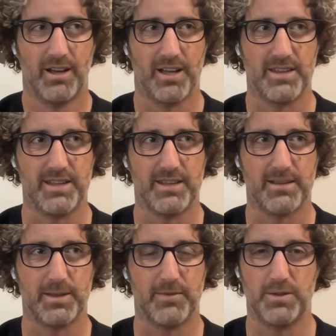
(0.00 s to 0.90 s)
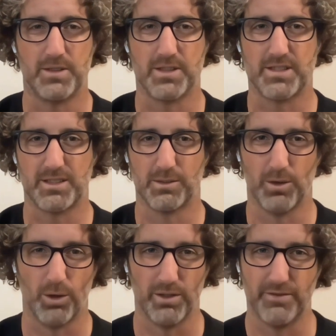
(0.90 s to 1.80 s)
I think if you distill
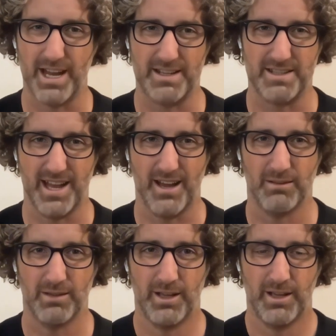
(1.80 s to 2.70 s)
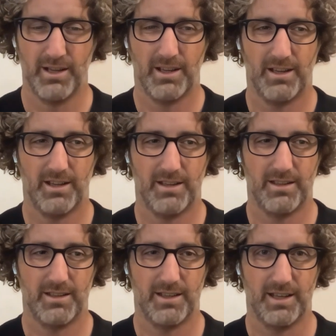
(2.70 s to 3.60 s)
all of that down,
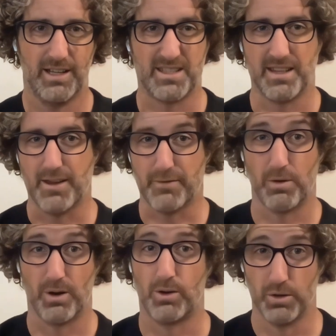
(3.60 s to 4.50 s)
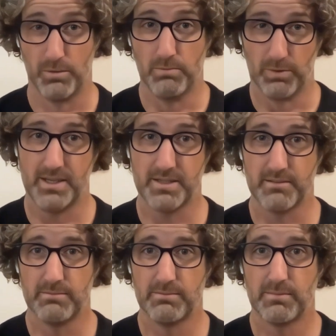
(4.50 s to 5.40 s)
it's there for a good
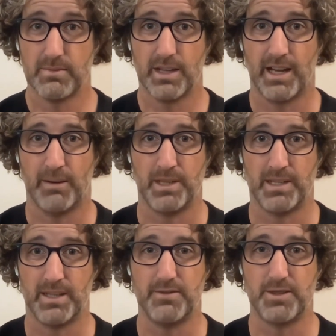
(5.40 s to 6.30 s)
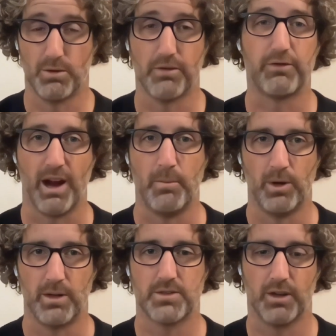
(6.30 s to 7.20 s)
reason. It gives you a
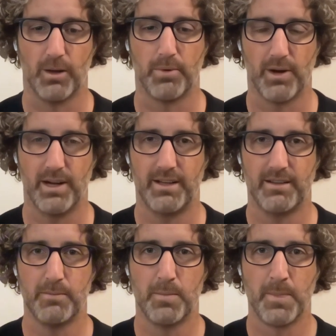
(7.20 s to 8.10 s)
framework to operate in.